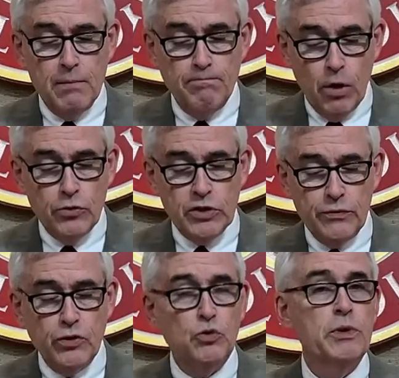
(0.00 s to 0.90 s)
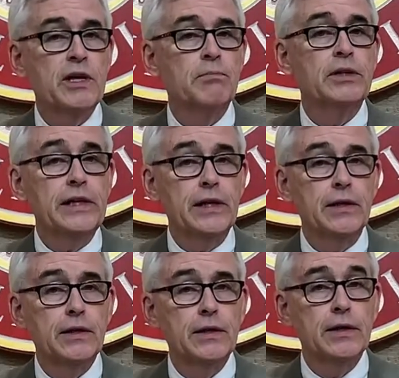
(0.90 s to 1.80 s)
most of which will be
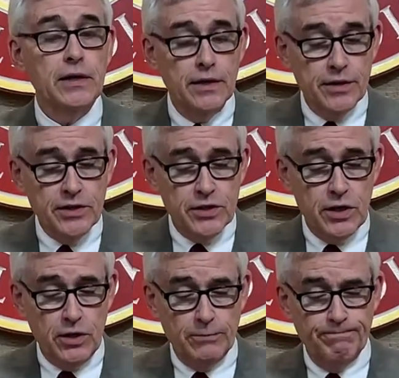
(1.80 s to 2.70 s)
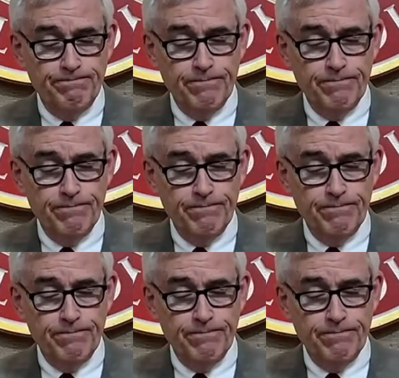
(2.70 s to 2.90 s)
completed this year.